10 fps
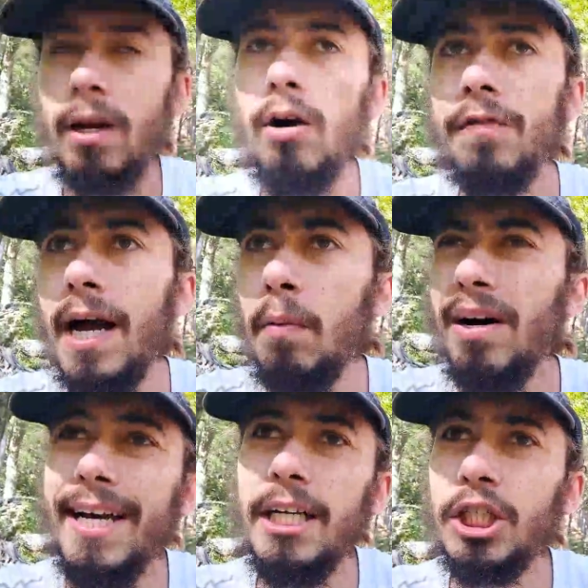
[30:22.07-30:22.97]
in half an
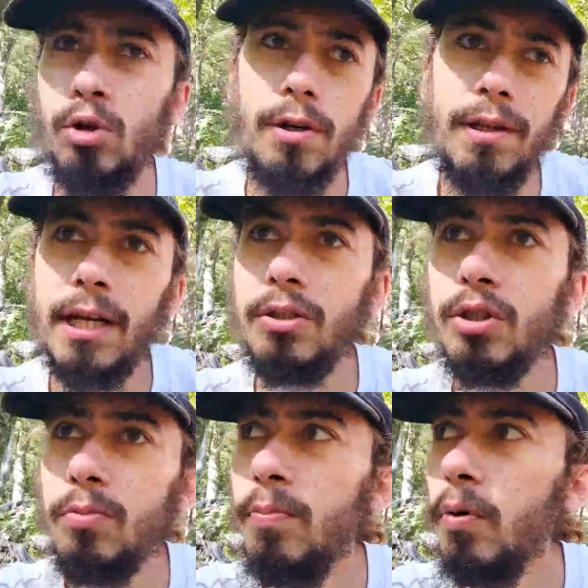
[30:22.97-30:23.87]
hour-ish, or at the next
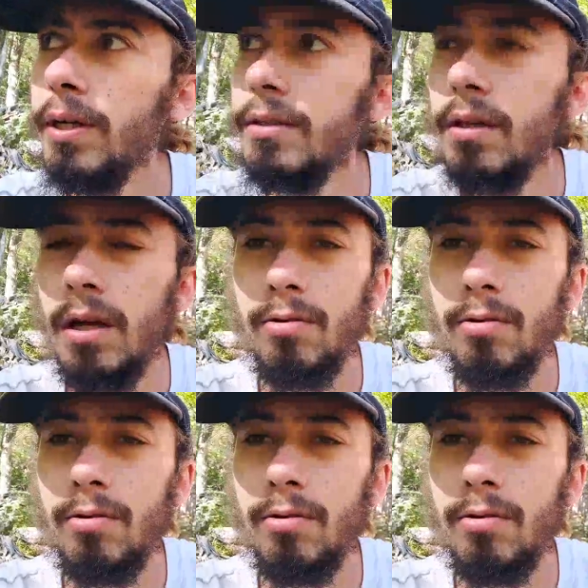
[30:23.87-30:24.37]
suitable point,